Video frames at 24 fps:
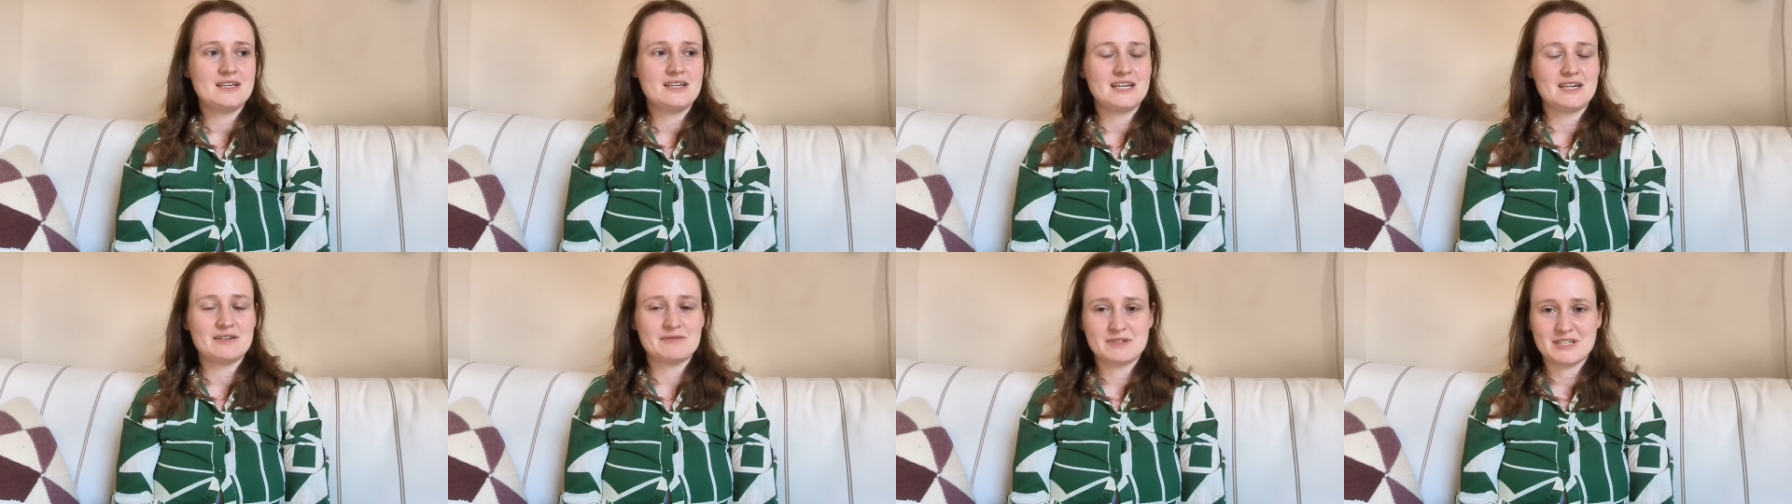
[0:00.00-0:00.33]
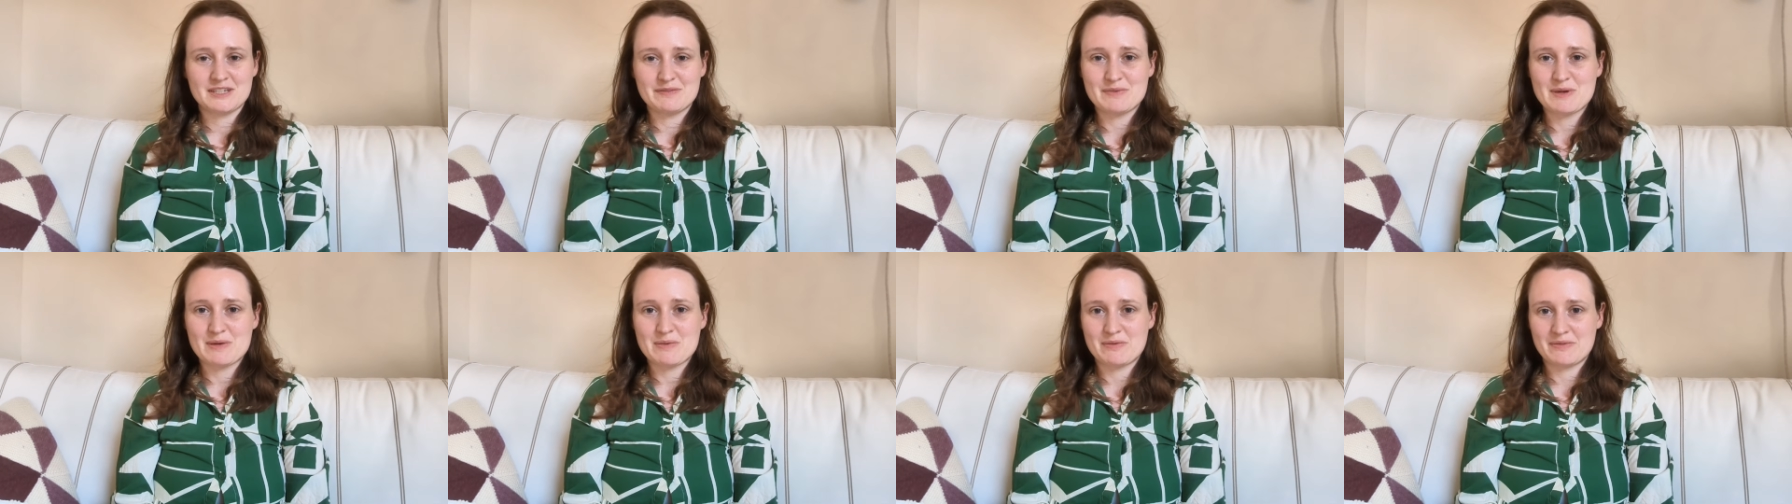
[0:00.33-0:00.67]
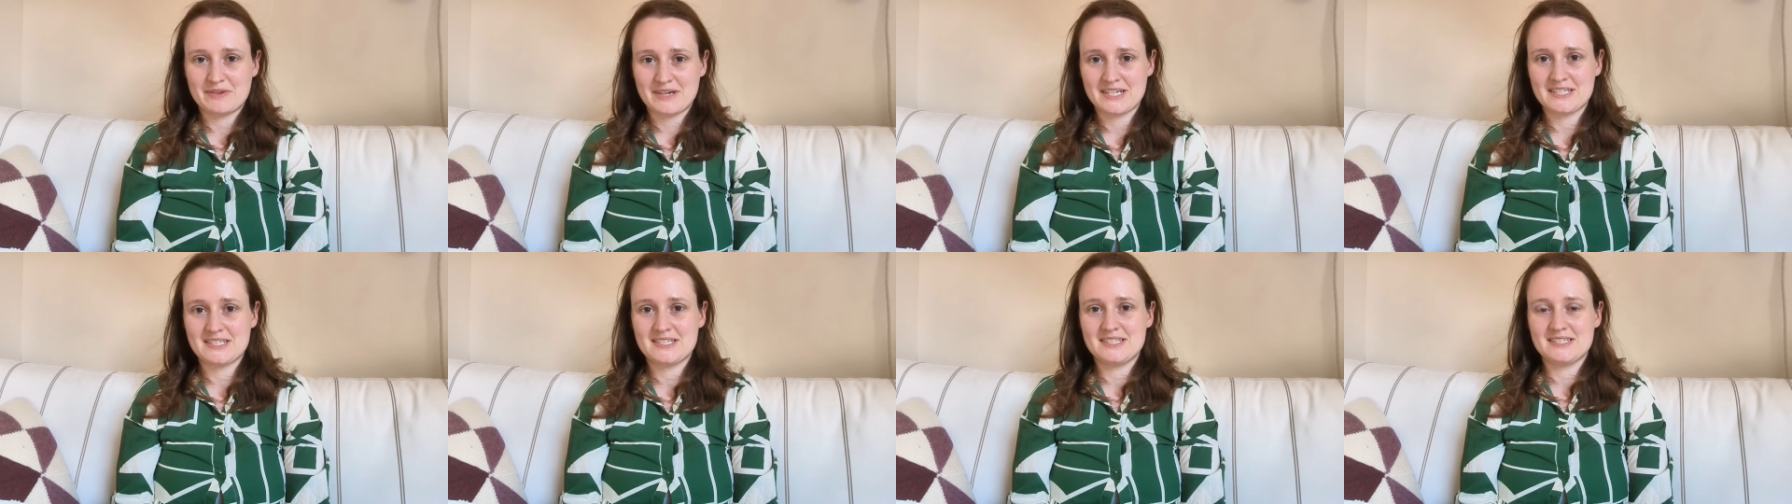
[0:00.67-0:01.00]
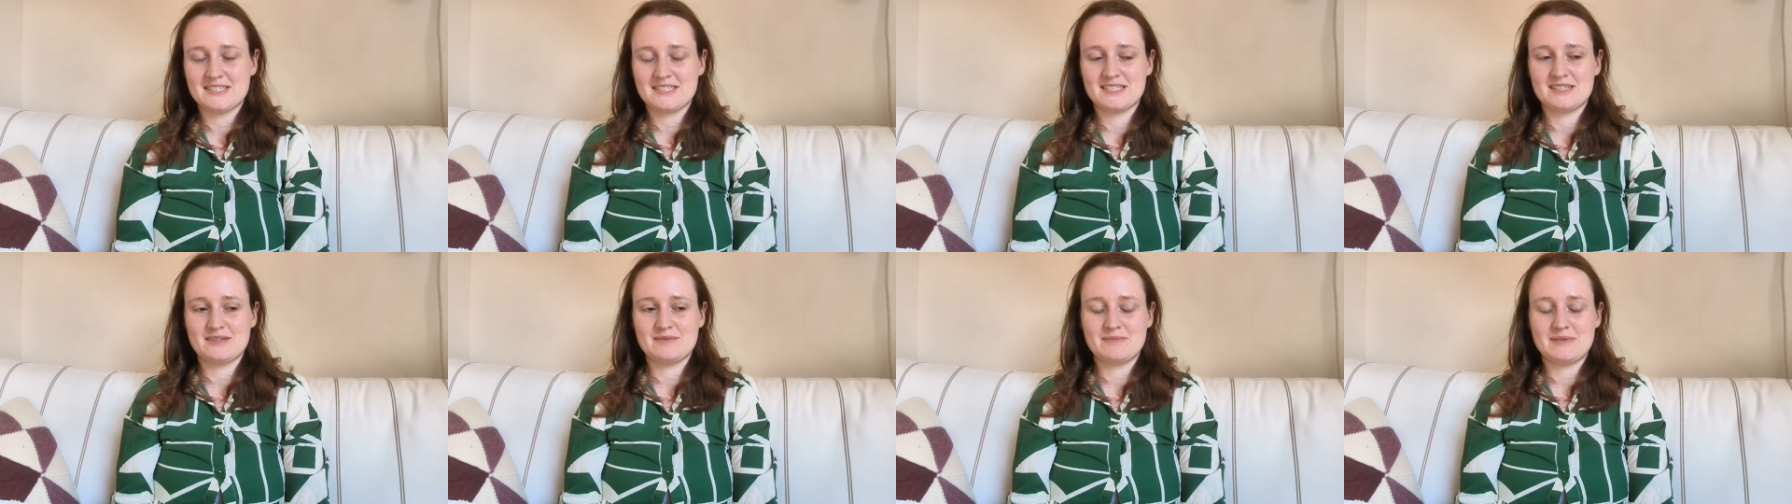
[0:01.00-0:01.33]
get rid of my
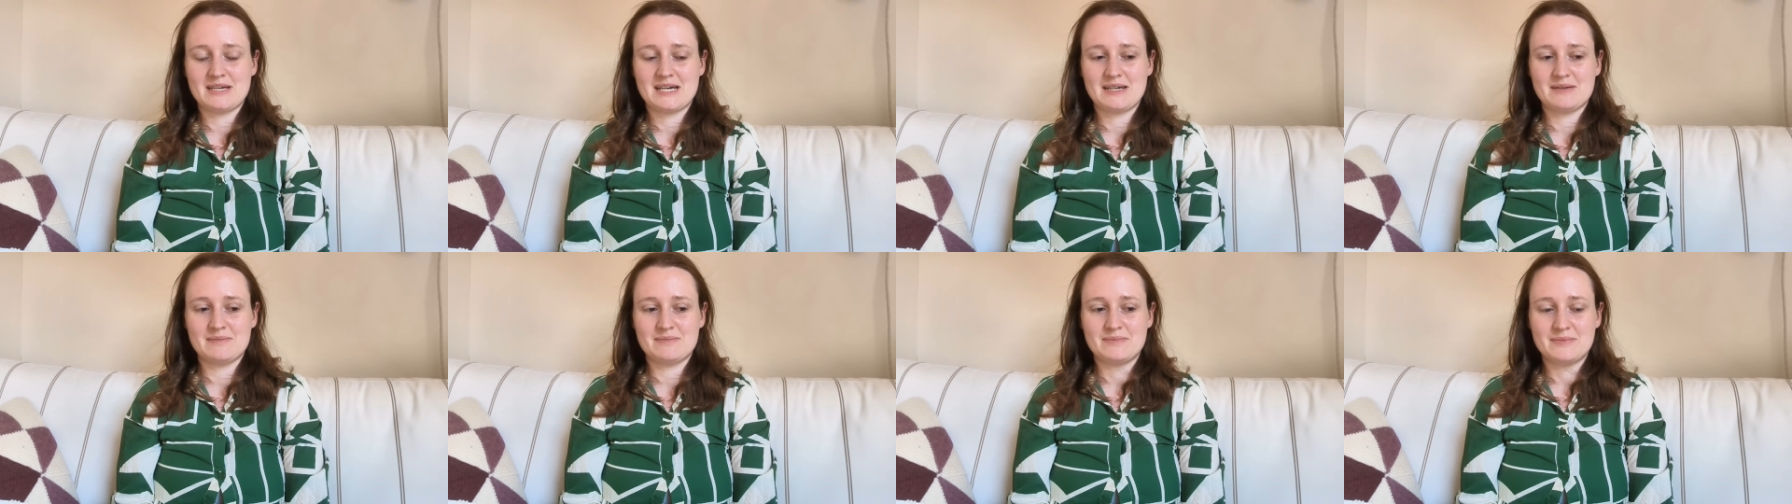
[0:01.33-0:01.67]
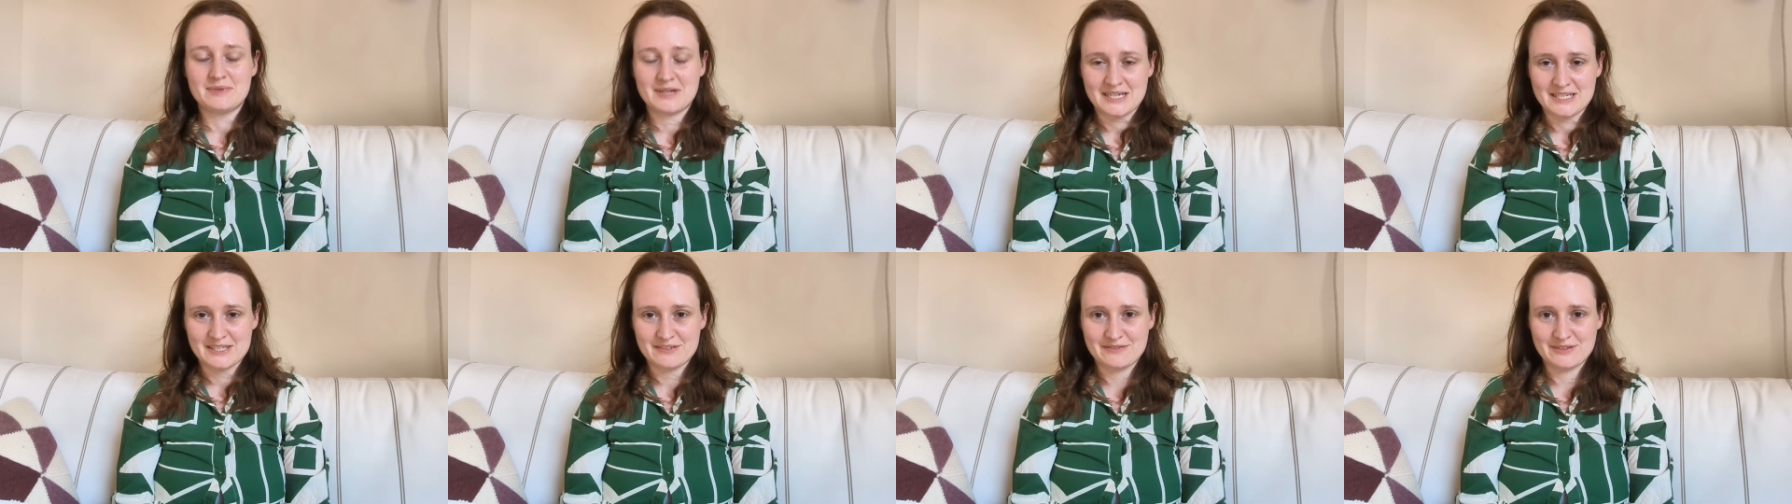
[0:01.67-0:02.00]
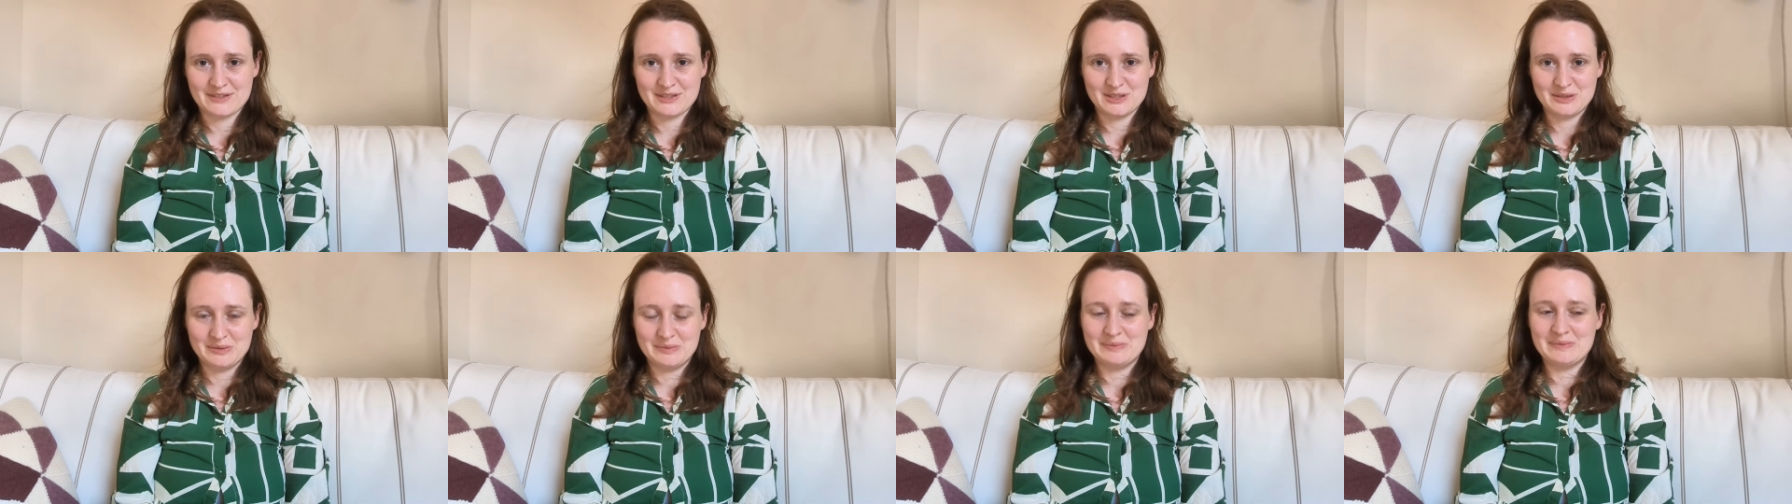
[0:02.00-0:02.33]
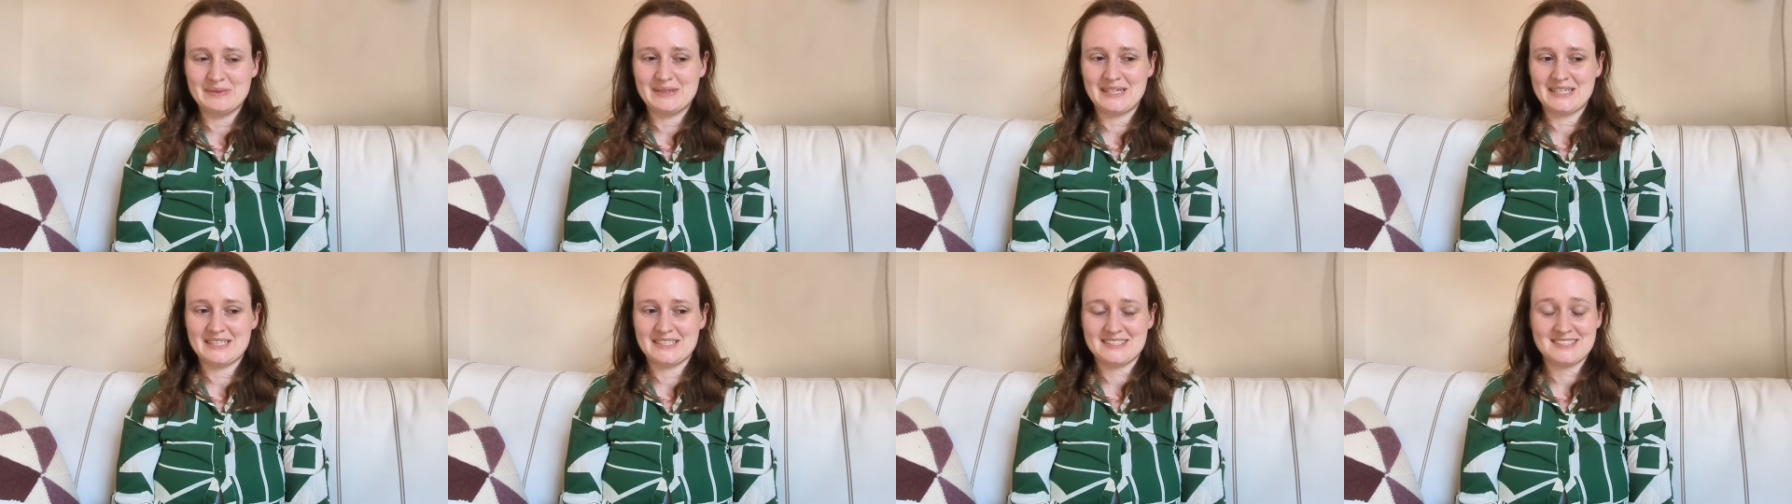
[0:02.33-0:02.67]
perfectionism and press film
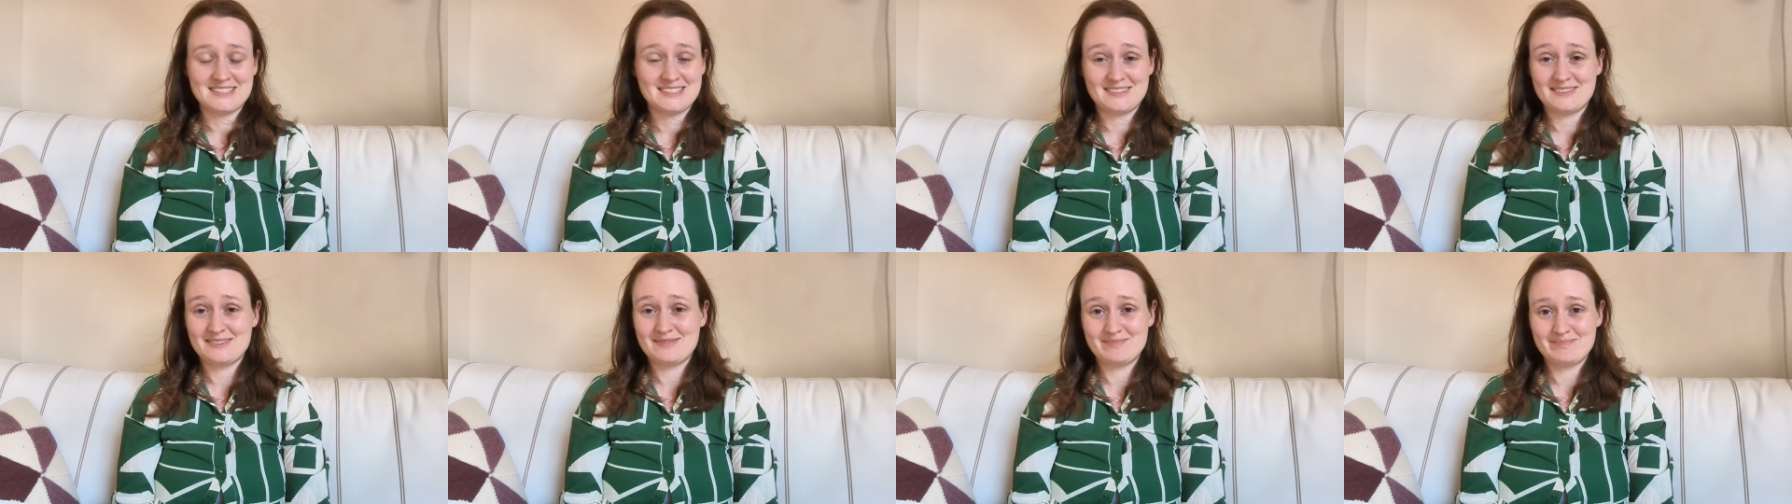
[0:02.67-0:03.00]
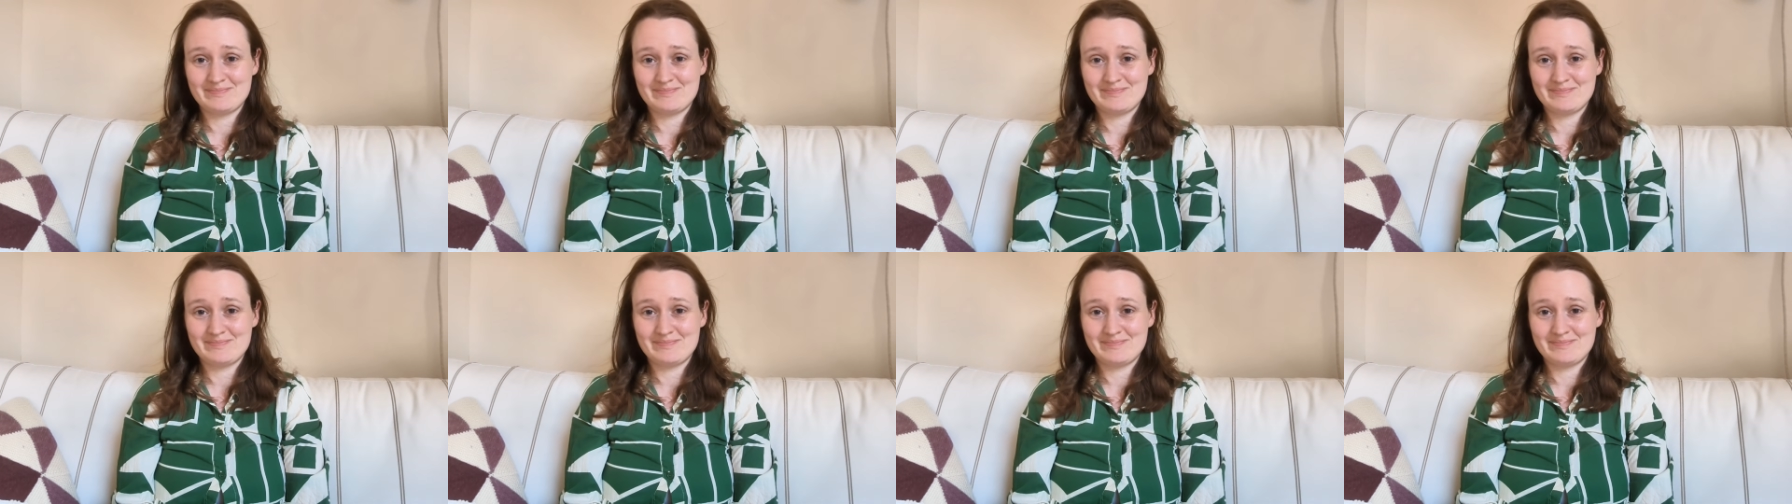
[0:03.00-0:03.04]
and just